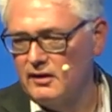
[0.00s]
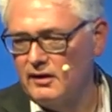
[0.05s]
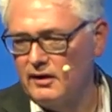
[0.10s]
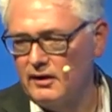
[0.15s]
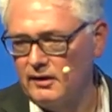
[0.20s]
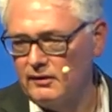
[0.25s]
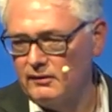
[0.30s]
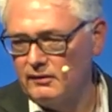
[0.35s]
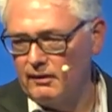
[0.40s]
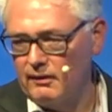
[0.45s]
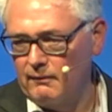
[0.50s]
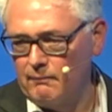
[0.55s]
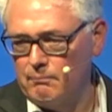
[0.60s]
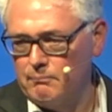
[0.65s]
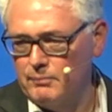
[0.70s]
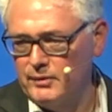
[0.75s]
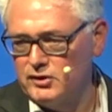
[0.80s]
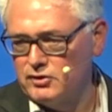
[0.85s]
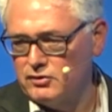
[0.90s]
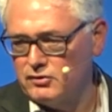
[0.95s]
And
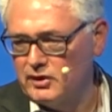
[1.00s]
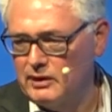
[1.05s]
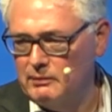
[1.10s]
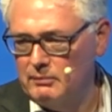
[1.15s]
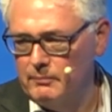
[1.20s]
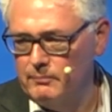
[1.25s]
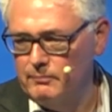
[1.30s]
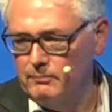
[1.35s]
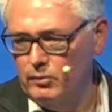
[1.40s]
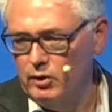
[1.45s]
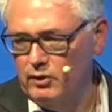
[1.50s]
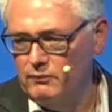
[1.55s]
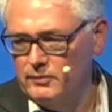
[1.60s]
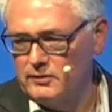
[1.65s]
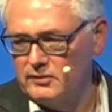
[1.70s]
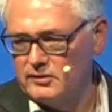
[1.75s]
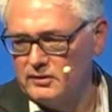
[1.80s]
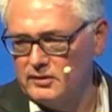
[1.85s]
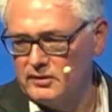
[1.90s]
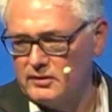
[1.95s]
bridge thermal
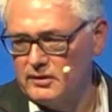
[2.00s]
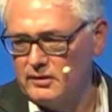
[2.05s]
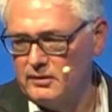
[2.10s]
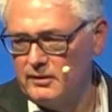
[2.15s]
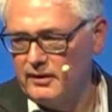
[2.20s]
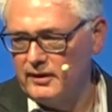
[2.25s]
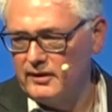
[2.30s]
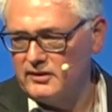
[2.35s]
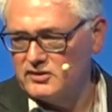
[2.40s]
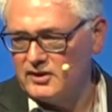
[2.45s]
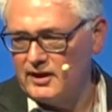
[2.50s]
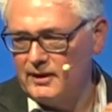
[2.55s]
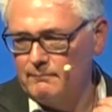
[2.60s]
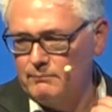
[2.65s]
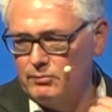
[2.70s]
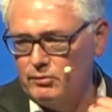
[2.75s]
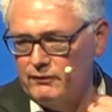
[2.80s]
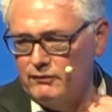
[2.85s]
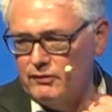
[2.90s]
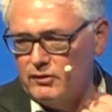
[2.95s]
movement, another
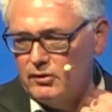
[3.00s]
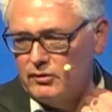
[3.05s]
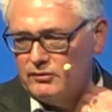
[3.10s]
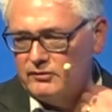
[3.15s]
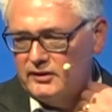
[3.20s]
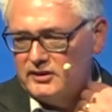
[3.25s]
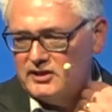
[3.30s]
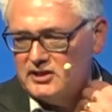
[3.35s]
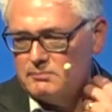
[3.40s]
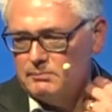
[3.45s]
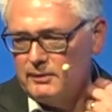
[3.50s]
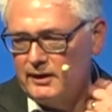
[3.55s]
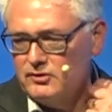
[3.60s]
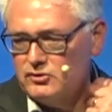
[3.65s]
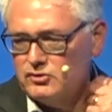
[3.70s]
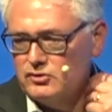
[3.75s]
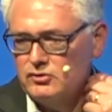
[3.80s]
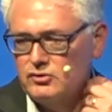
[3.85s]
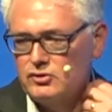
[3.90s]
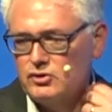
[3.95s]
example. If you've got an
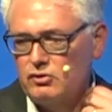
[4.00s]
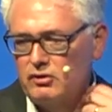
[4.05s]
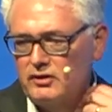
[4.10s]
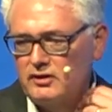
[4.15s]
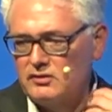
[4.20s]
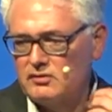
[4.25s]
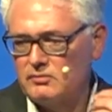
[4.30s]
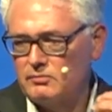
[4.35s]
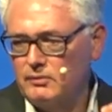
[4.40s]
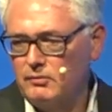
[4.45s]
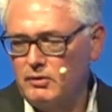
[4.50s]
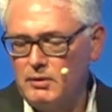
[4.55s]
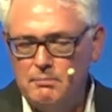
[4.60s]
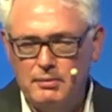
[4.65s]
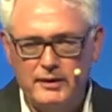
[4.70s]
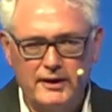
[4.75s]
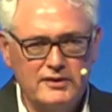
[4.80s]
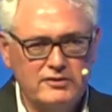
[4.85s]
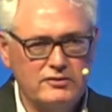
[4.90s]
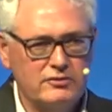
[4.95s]
expansion joint, we
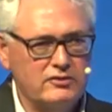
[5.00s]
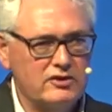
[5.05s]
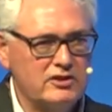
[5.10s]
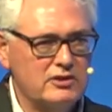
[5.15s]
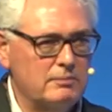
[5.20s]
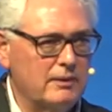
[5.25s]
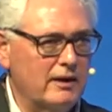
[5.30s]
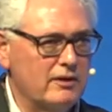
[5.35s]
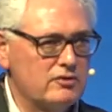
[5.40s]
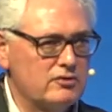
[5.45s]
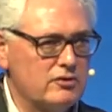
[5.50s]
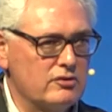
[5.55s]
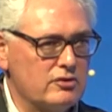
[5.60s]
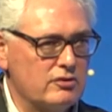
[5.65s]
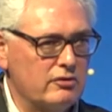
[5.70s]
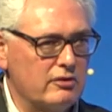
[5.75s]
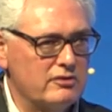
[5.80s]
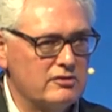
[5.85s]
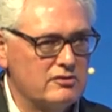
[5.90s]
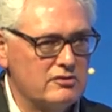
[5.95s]
replace those expansion
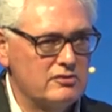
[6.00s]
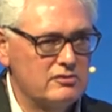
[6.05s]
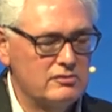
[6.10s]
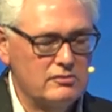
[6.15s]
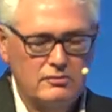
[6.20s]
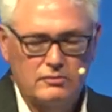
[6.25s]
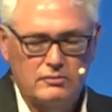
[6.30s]
joints